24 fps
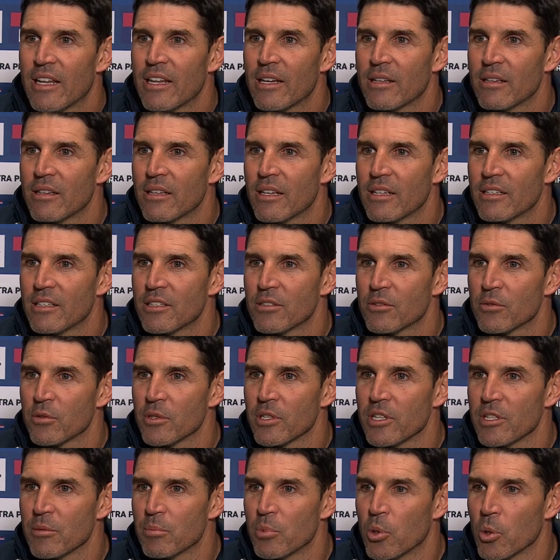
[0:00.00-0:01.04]
they they didn't
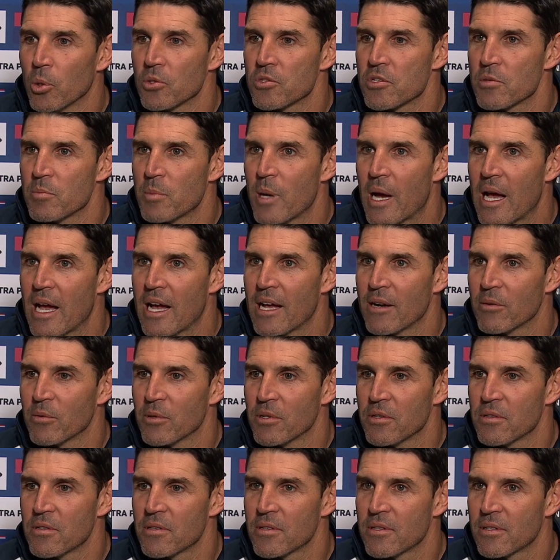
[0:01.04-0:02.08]
really pull us apart
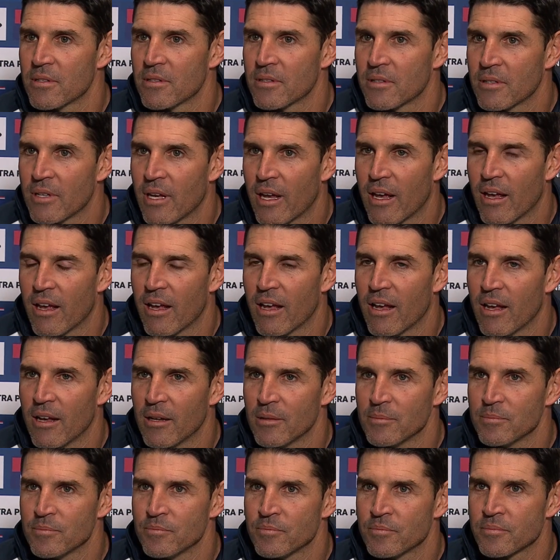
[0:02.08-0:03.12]
with.
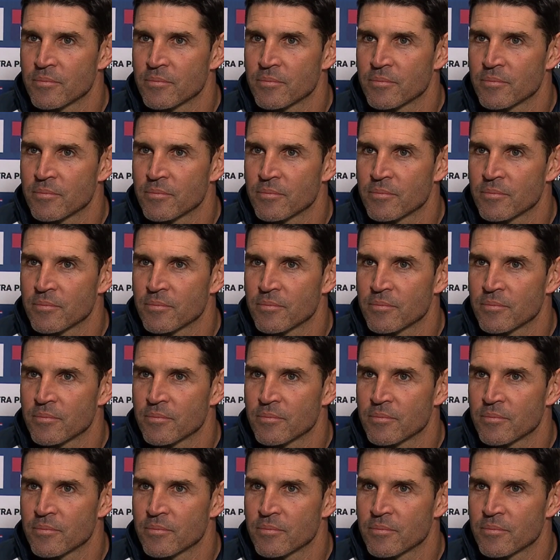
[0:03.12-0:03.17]
Um,